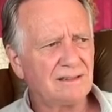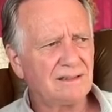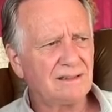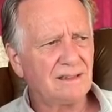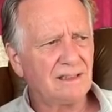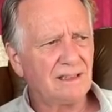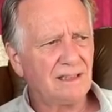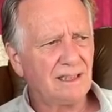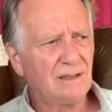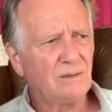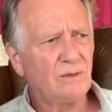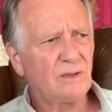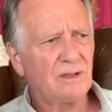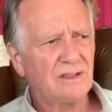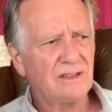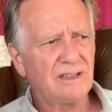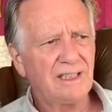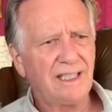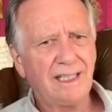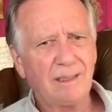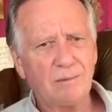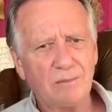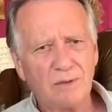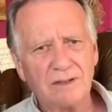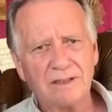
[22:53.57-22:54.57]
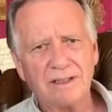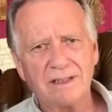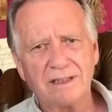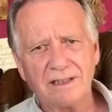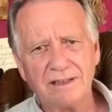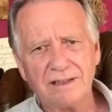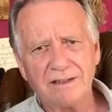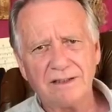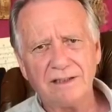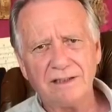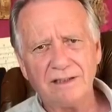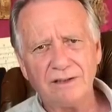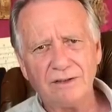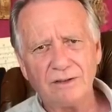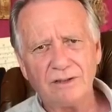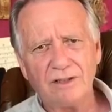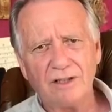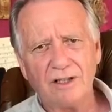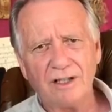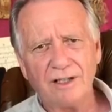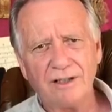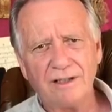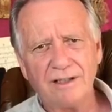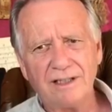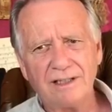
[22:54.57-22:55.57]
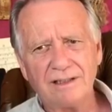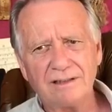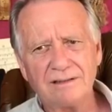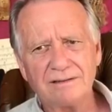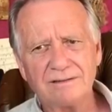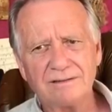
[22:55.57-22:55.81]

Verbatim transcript: Lynn wasn't able to continue gardening.